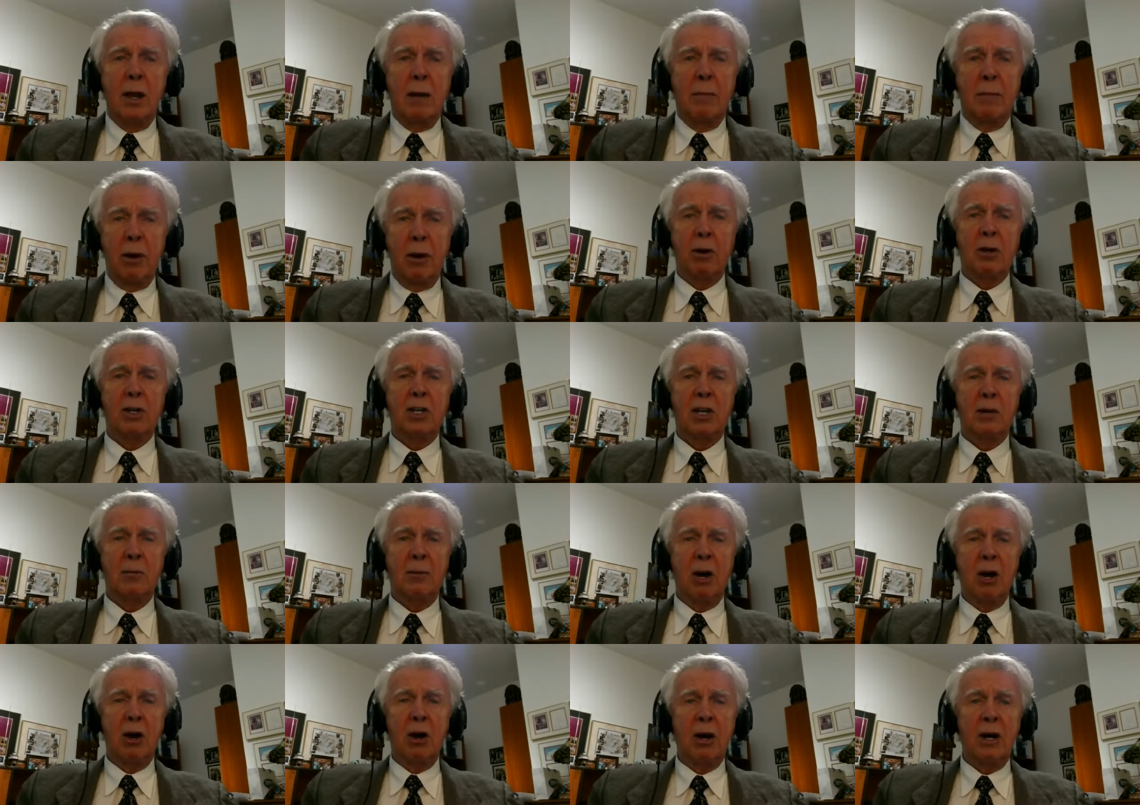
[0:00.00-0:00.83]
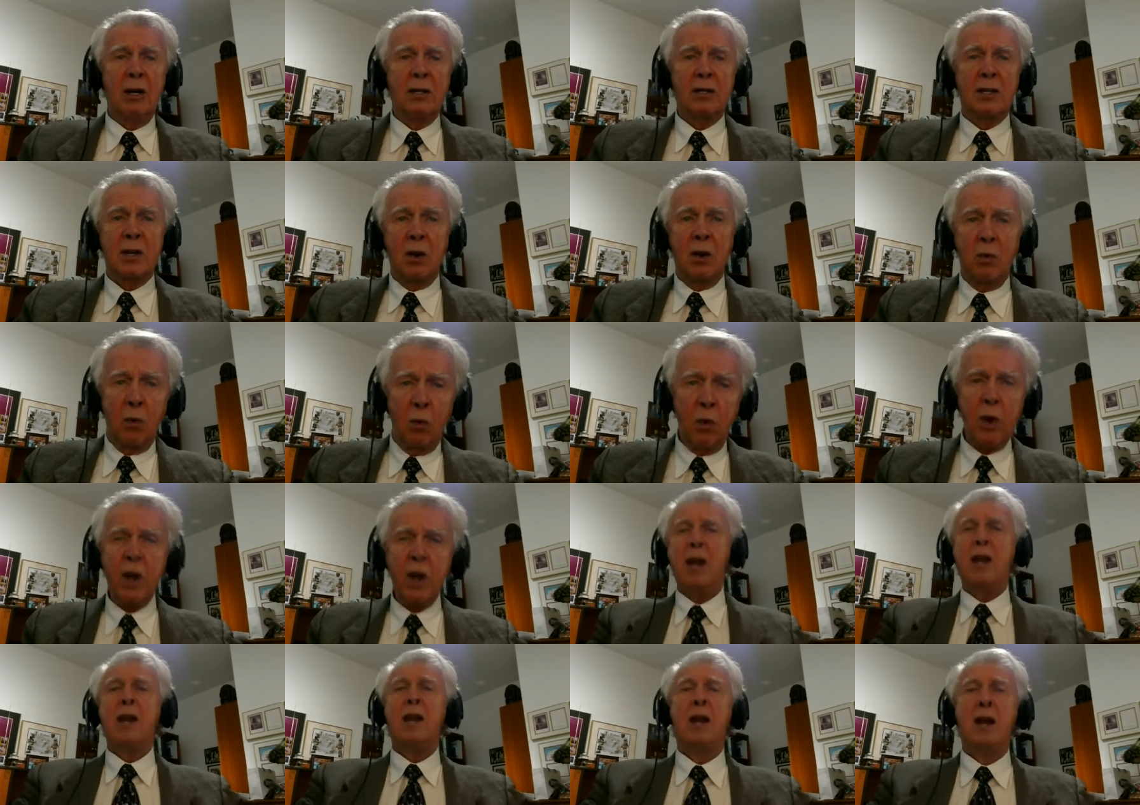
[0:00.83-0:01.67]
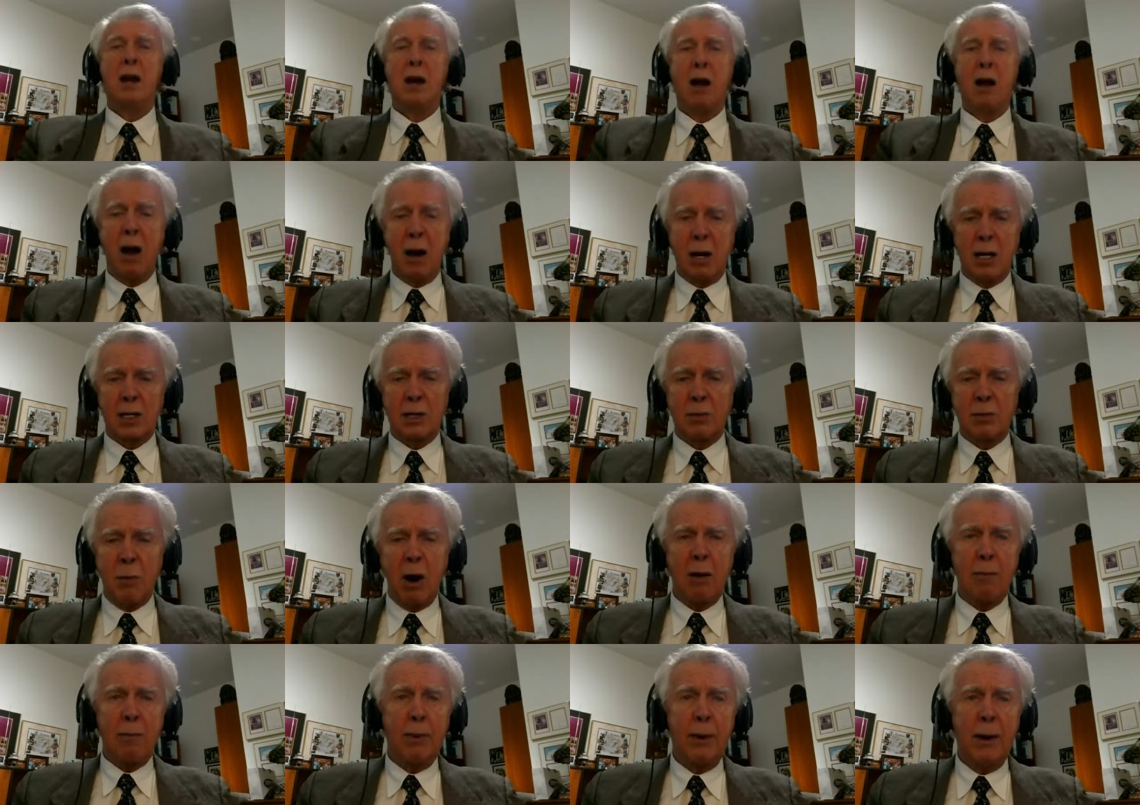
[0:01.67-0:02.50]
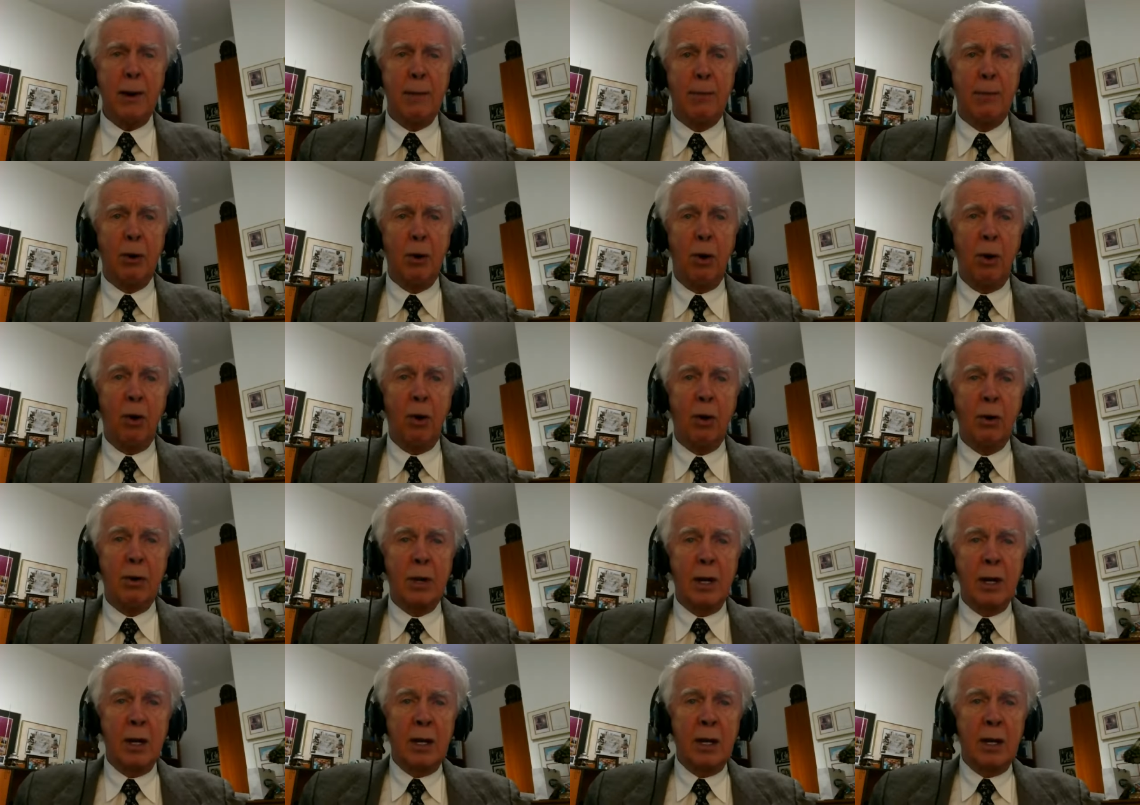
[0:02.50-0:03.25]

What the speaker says: Polish Americans, we are smart people.